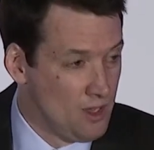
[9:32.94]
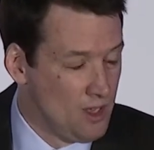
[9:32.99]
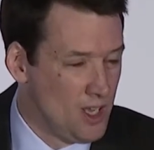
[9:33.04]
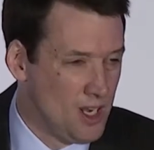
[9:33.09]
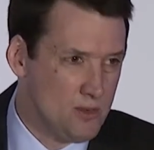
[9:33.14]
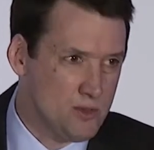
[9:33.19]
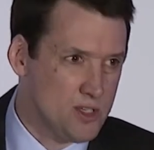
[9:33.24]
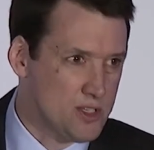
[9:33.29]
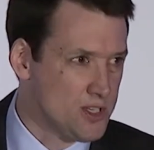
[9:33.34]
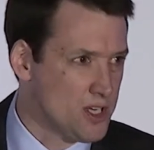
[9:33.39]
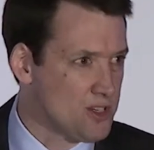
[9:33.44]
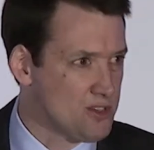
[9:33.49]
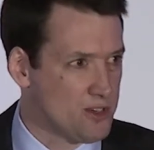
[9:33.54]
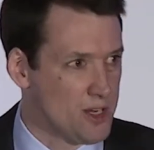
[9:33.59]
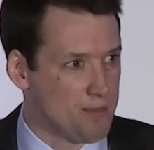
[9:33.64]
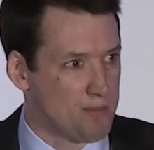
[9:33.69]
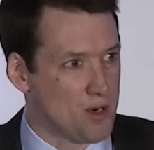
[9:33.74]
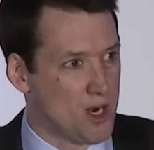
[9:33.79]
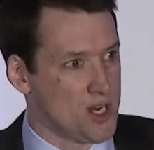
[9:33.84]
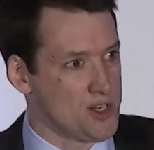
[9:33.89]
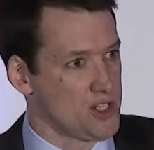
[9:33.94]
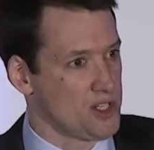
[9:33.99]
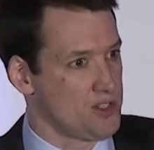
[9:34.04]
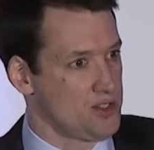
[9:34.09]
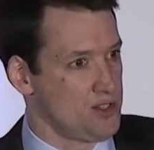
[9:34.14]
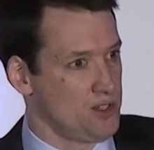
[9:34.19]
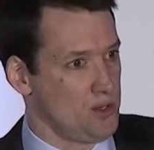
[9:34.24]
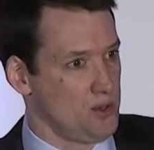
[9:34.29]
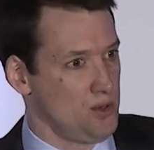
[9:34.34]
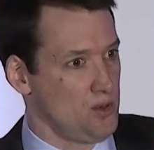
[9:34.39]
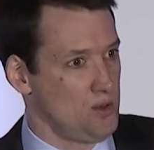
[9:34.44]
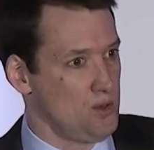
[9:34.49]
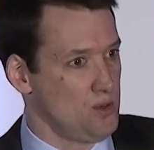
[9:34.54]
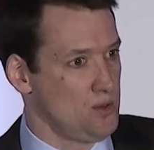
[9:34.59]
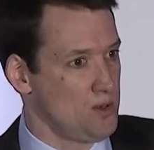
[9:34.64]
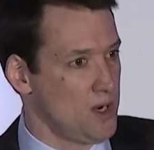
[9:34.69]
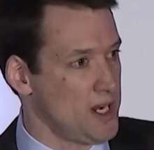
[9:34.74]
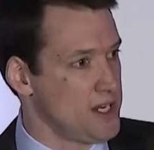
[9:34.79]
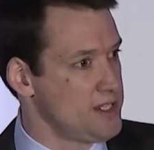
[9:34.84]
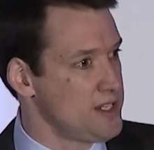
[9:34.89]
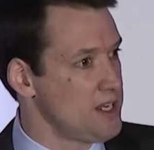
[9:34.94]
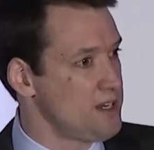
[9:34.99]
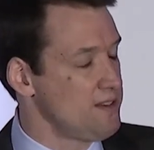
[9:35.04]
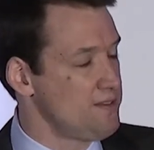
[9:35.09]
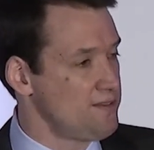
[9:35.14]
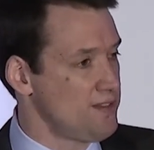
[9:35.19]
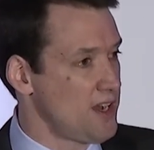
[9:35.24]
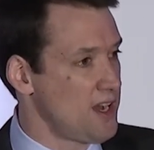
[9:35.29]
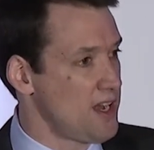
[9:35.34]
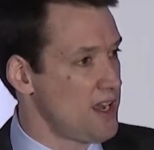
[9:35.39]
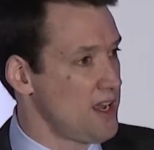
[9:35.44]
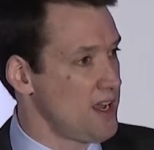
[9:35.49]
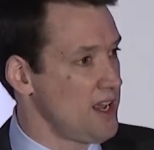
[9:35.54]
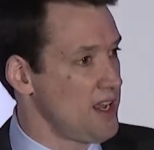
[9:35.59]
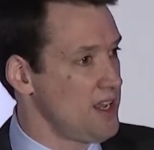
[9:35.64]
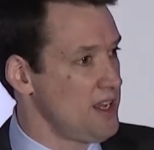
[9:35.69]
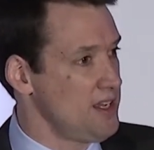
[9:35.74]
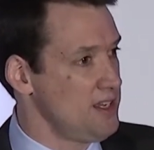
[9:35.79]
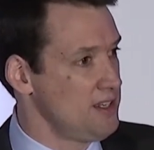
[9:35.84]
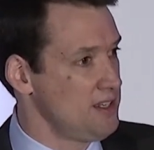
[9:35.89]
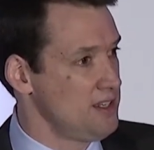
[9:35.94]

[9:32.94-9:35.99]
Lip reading: It was essentially a project to identify